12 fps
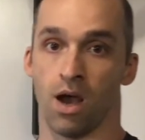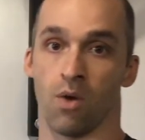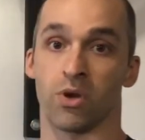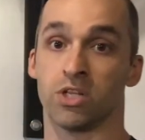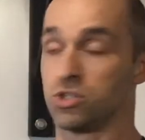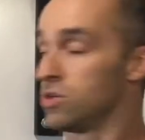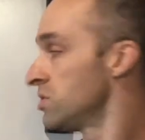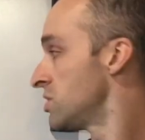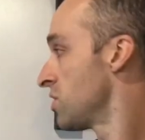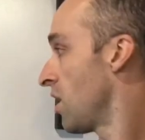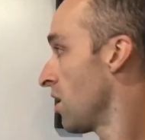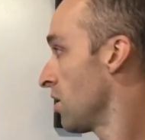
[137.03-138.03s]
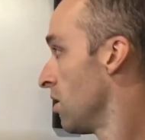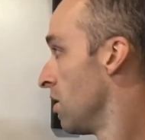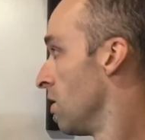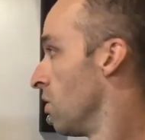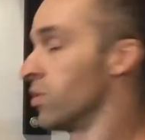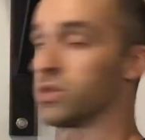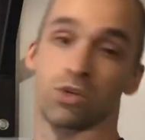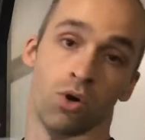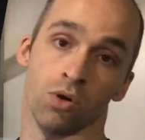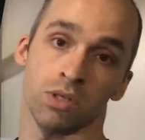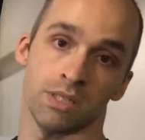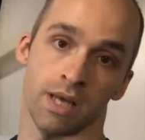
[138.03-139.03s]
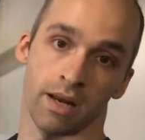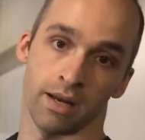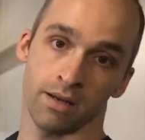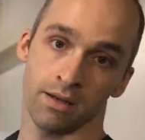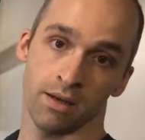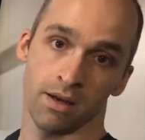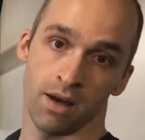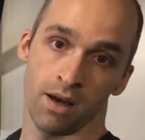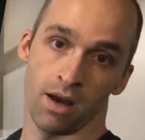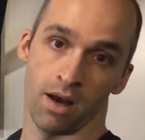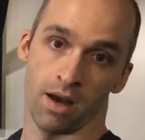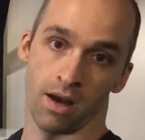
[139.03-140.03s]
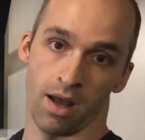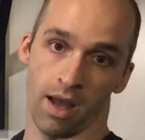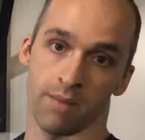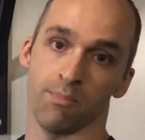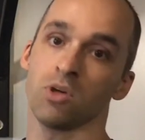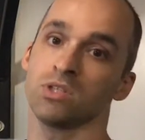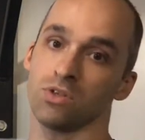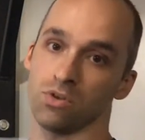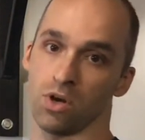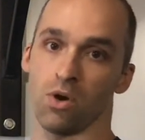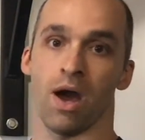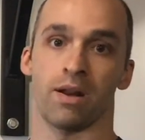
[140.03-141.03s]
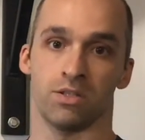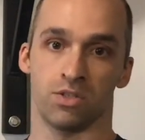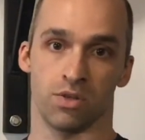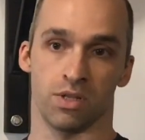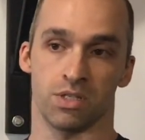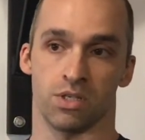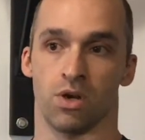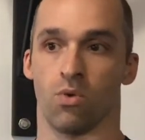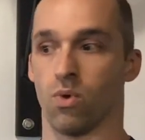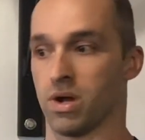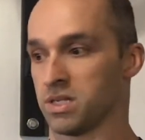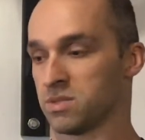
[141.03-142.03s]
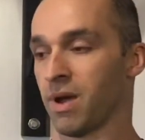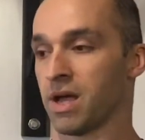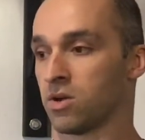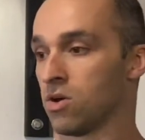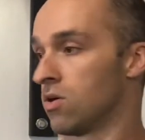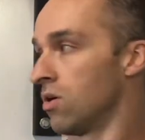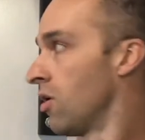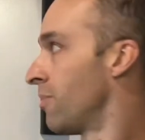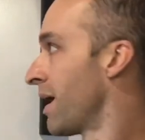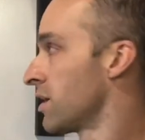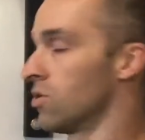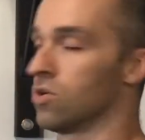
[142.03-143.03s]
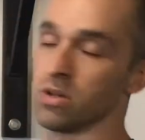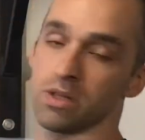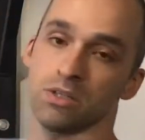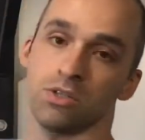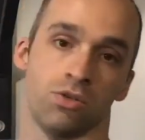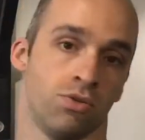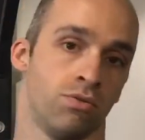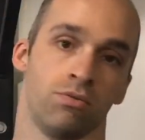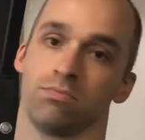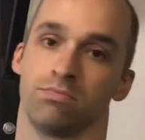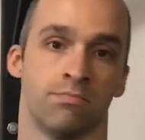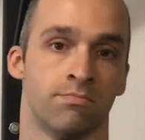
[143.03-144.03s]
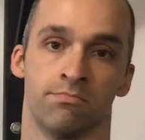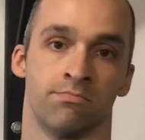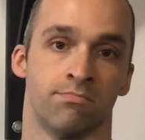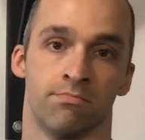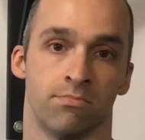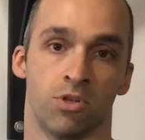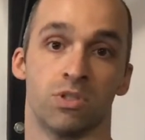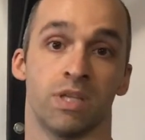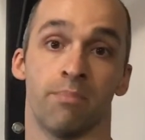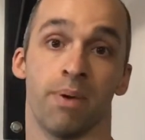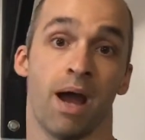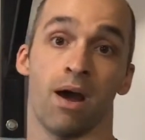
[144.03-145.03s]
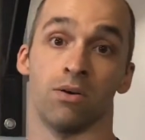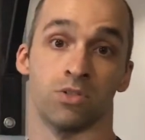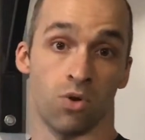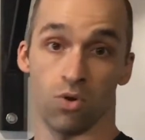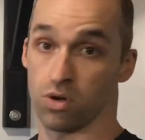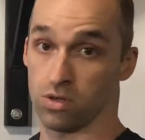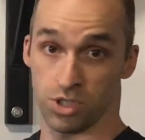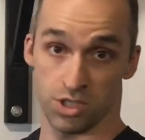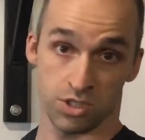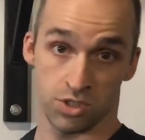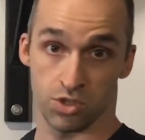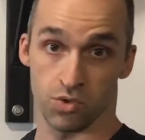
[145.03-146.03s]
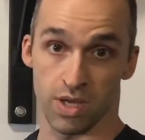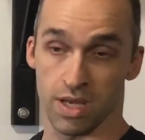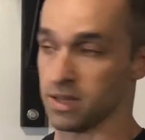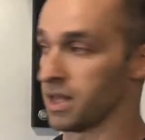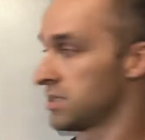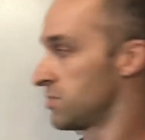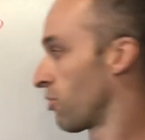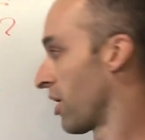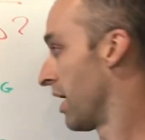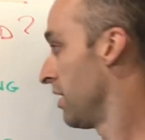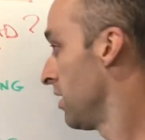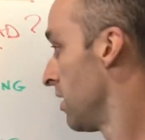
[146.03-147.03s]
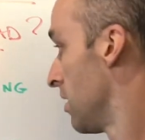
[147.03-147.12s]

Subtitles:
we do start with goal setting, and most of you know how to do this. You know, what is my goal? Oh, my goal is to lose 10 pounds or just to eat less bread.